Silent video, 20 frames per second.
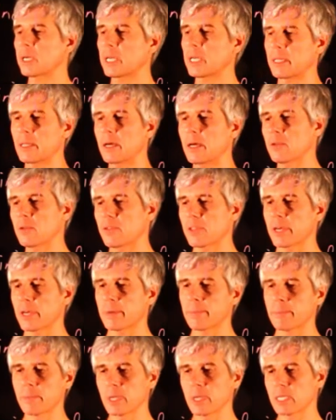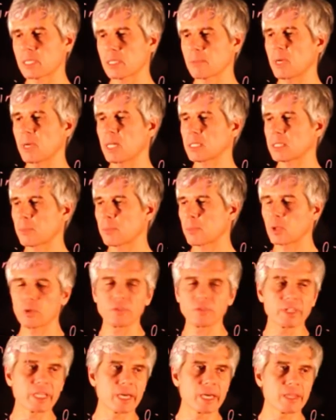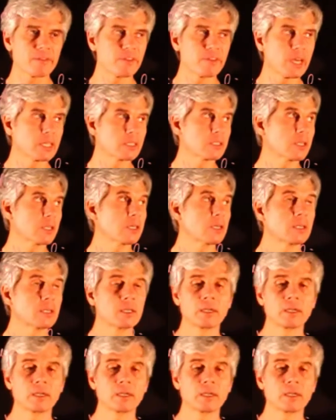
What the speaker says: and none of them is a multiple of another vector.